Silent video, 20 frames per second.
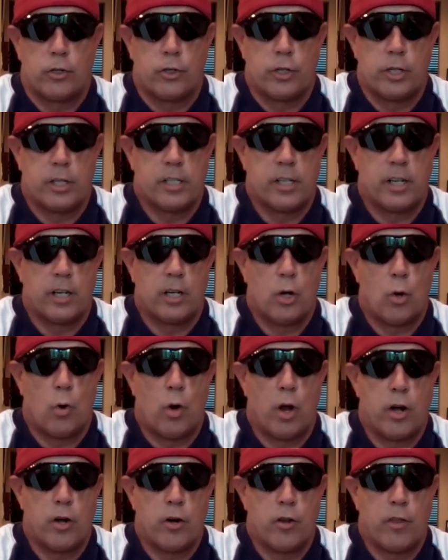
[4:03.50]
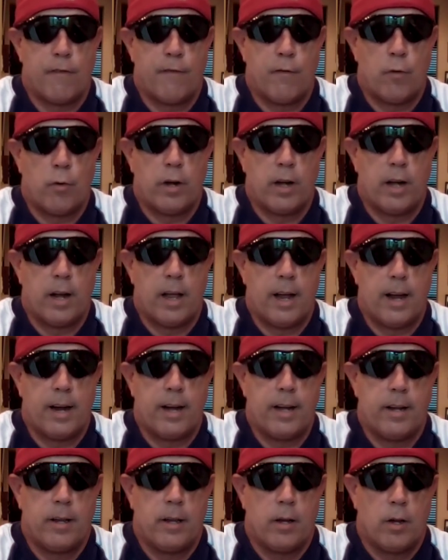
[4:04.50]
She's going to go under the
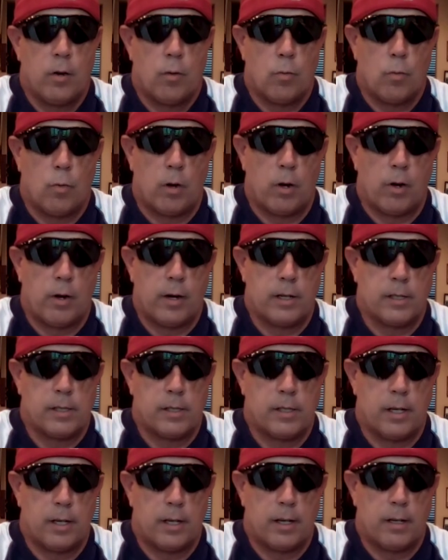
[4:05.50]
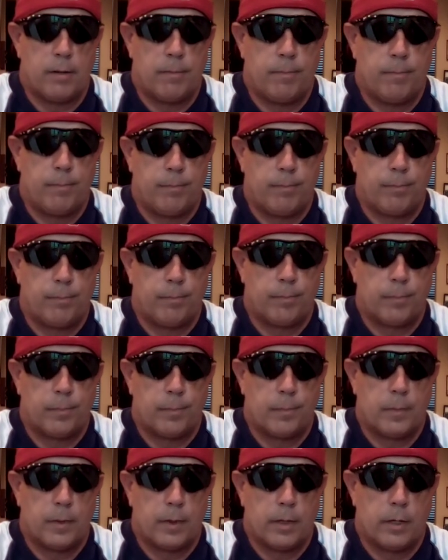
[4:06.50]
49, whereas
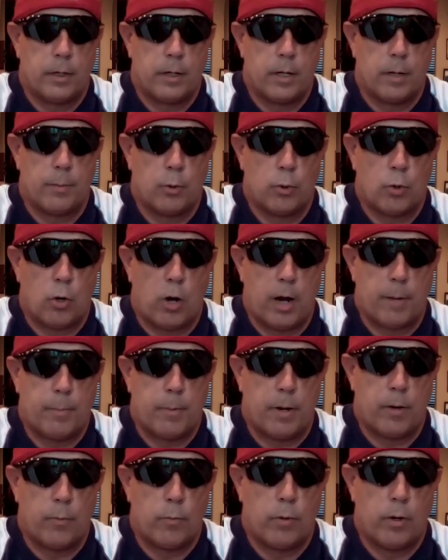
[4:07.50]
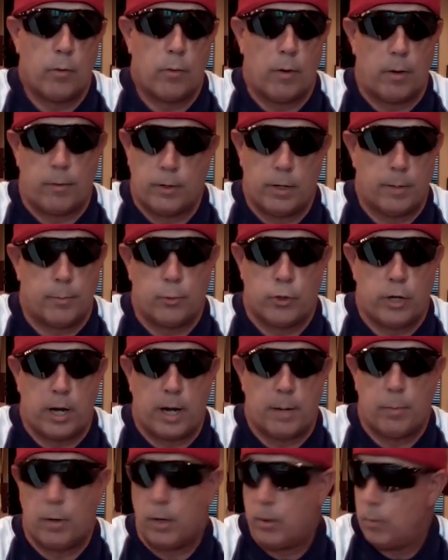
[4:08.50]
Double Jackpot
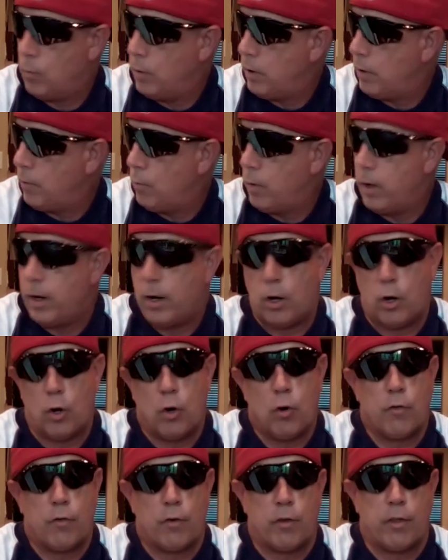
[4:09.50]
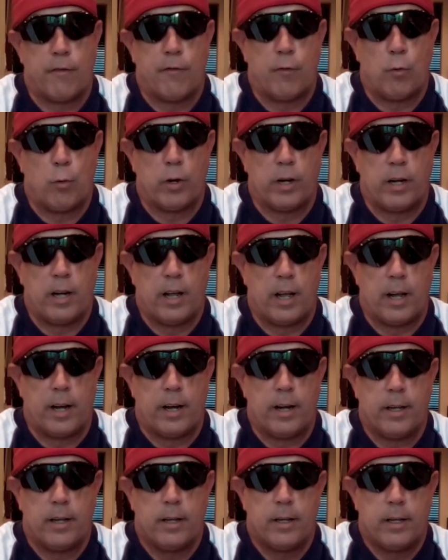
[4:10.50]
would have went over the
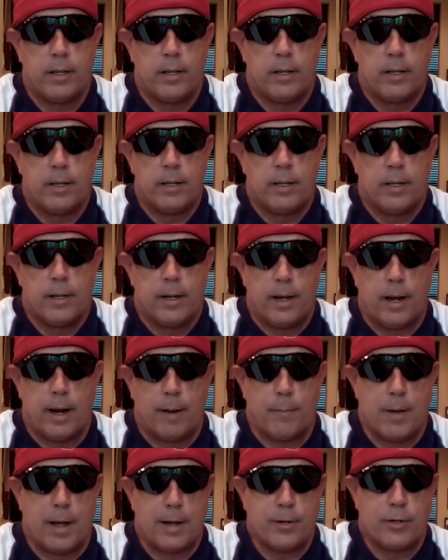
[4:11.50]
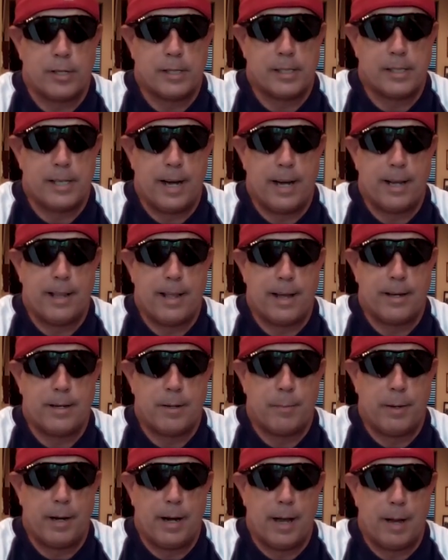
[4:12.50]
49. And I'm not just saying that to
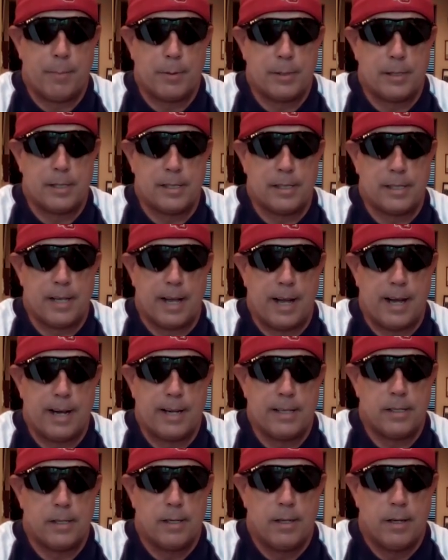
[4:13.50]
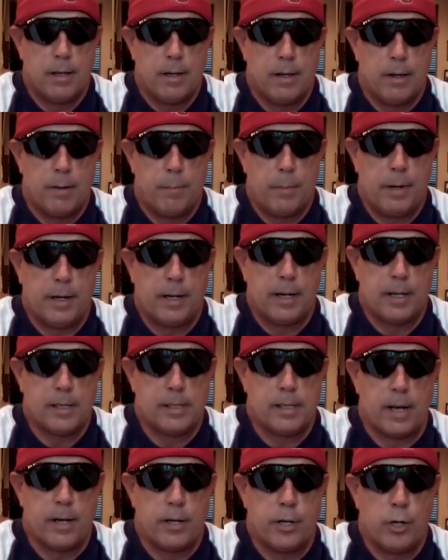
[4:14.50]
be opposite sides because
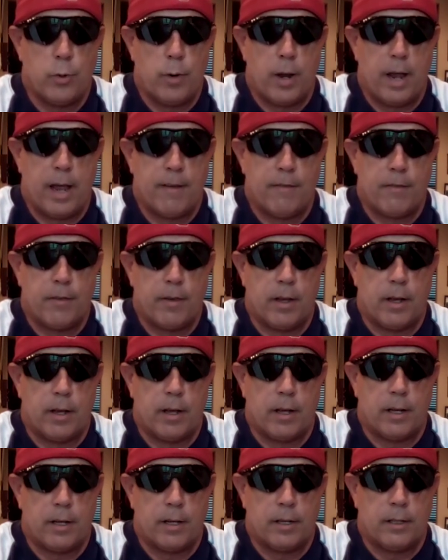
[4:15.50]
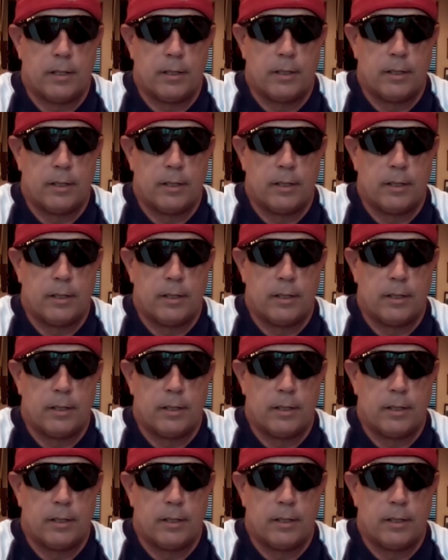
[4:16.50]
I do have I